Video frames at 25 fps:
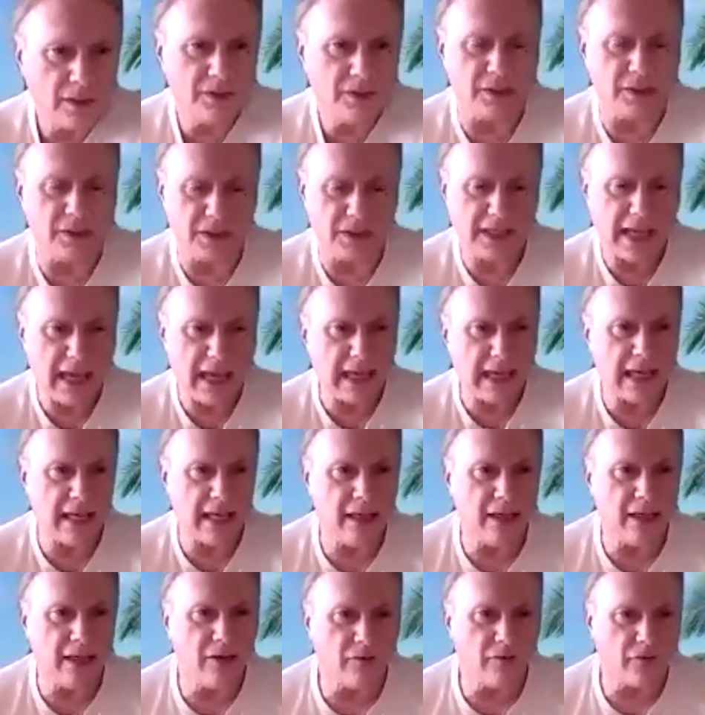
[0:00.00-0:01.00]
to take
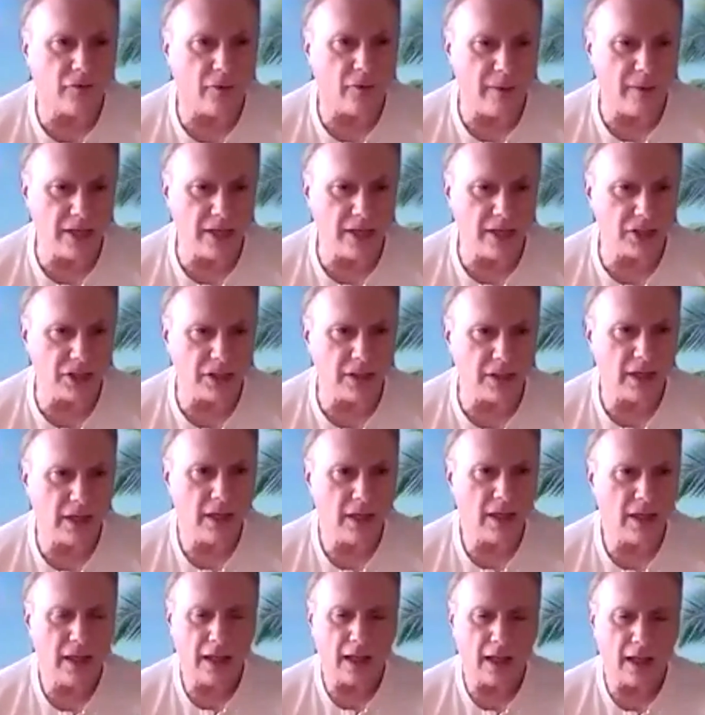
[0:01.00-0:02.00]
in information,
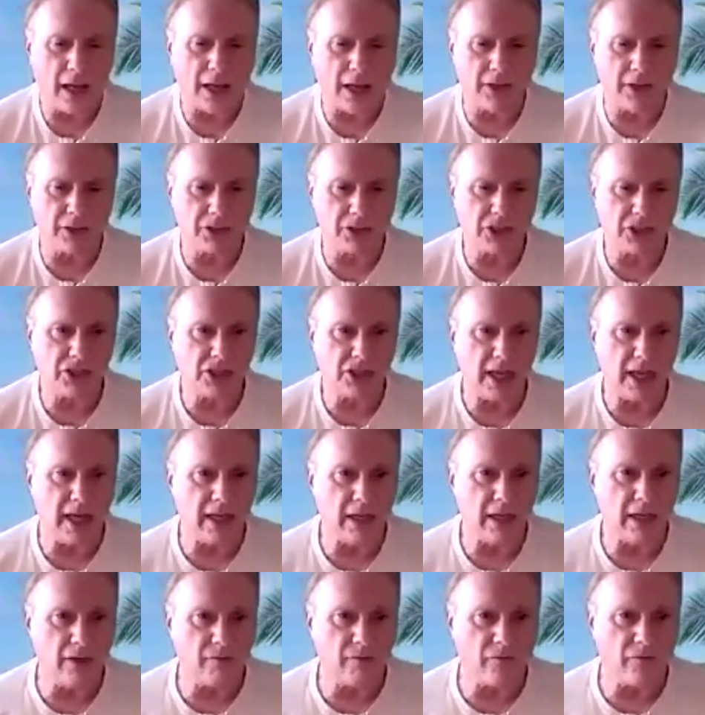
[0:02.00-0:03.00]

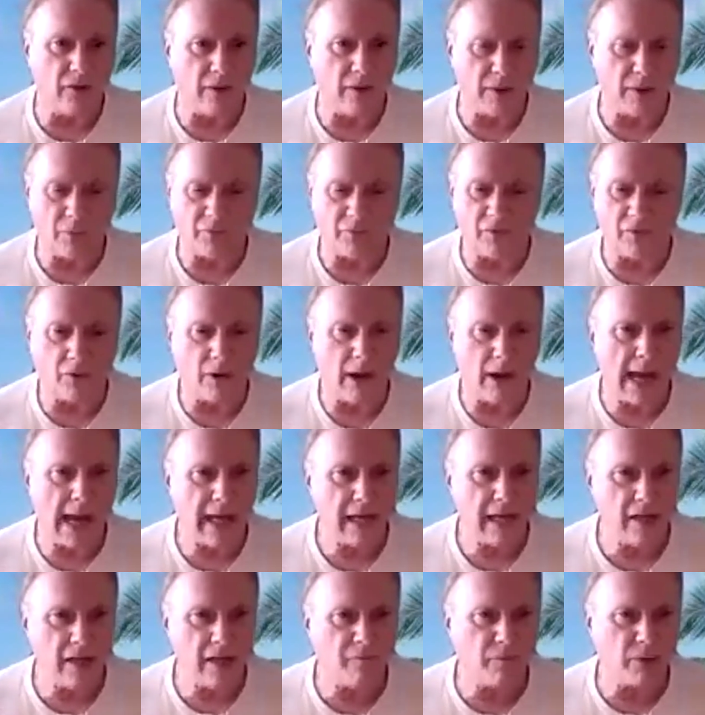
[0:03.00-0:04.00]
understand it from a
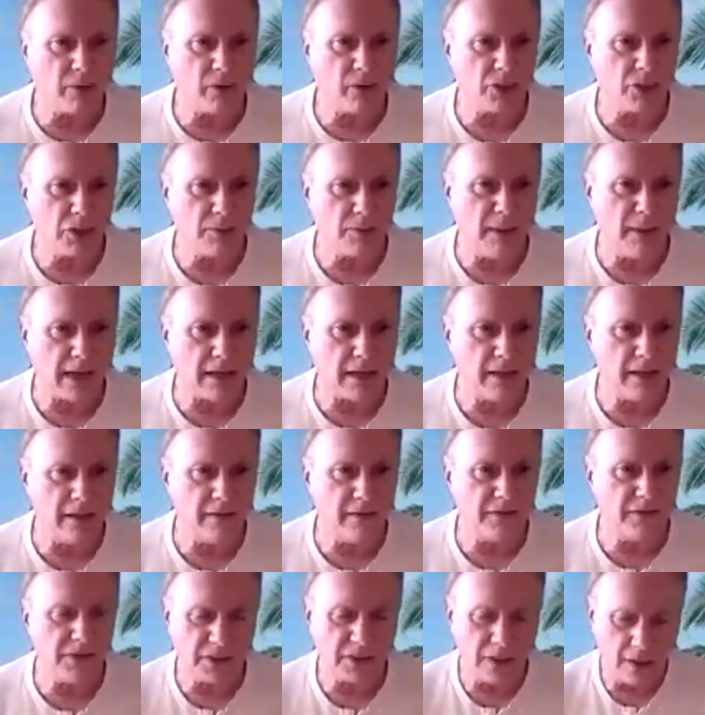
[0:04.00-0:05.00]
variety of
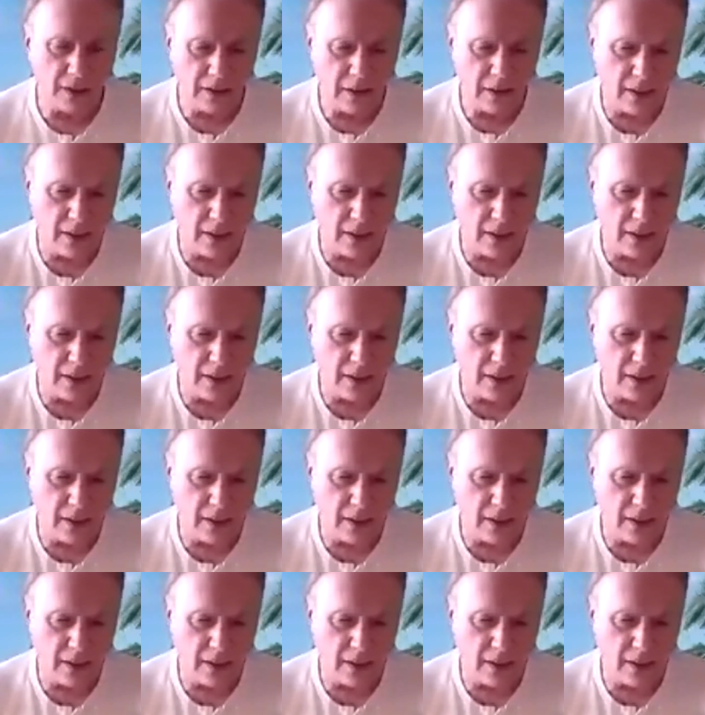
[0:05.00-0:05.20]
perspectives,